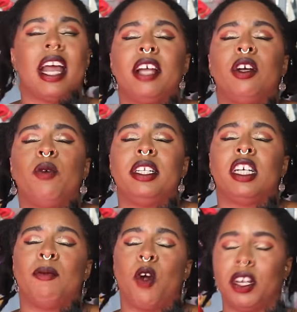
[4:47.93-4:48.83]
And I don't want it to
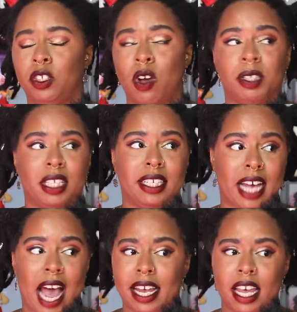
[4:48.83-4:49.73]
come across as though I'm just
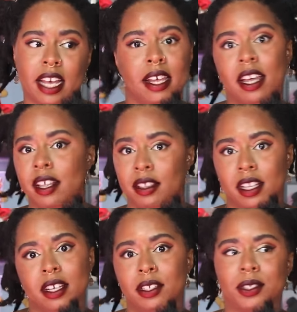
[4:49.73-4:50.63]
attacking
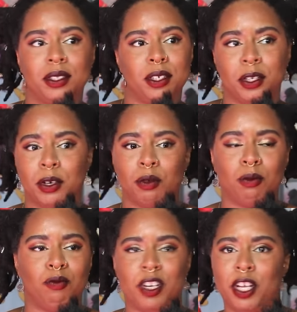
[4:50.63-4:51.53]
these, you know,
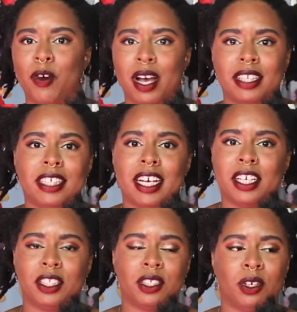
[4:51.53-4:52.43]
video
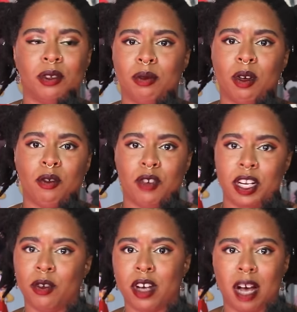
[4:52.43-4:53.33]
essayists or
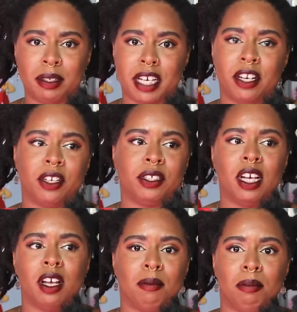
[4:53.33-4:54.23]
video commentators
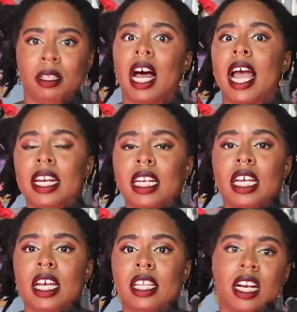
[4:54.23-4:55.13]

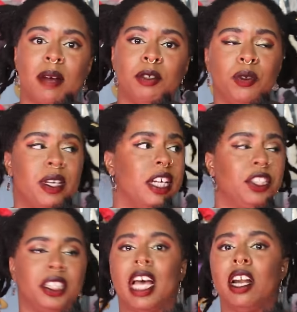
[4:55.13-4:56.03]
blindly, that I'm doing it
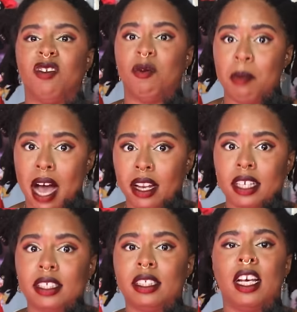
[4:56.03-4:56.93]
just out of
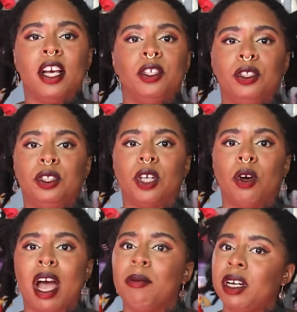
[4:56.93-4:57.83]
malice. So
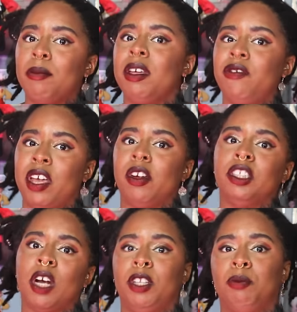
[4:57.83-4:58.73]
I'm going to be fair and
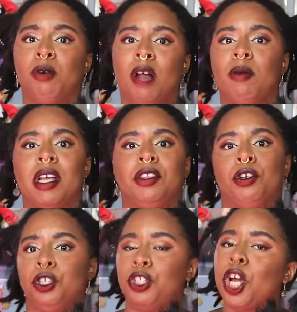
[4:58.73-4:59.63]
start with the problem that the
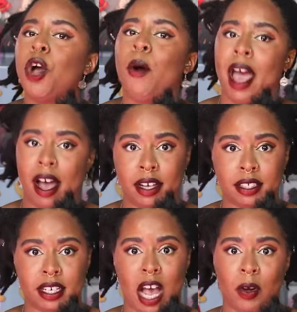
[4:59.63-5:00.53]
show has
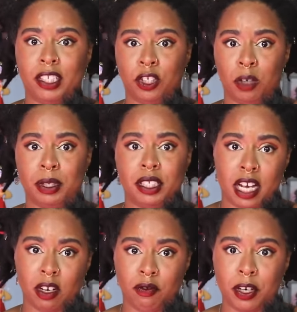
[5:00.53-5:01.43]
and how it interprets
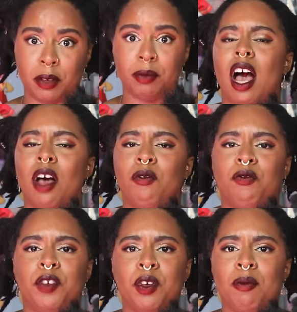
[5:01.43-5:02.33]
Yennefer. A
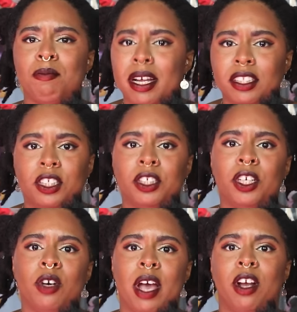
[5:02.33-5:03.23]
few months
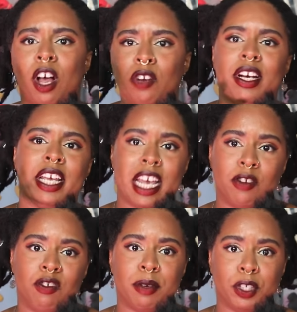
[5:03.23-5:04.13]
ago, an already
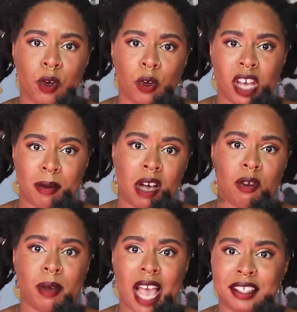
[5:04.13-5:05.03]
infamous quote came out
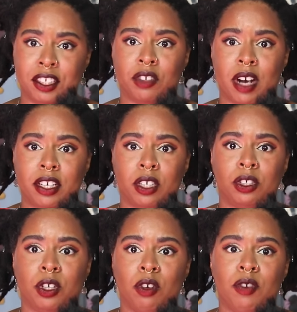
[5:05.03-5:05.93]
from casting director
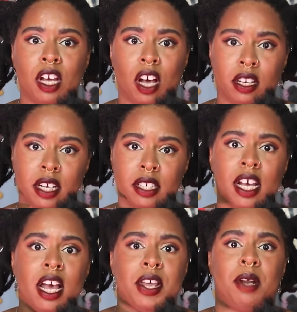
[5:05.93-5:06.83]
Sophie Holland
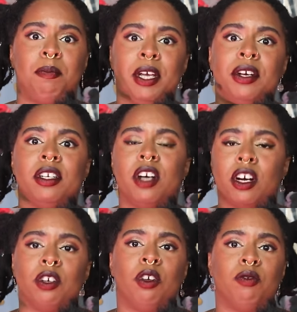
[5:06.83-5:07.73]
that appeared in an
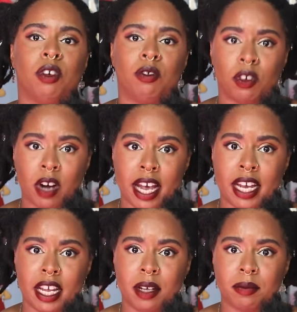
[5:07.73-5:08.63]
article for
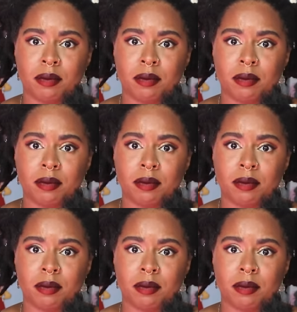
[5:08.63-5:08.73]
Variety.